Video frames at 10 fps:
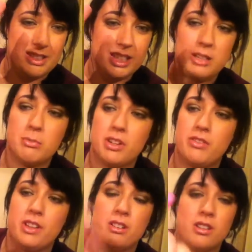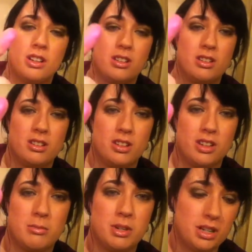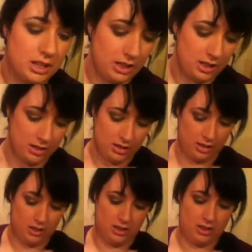digging my finger in and I barely get anything.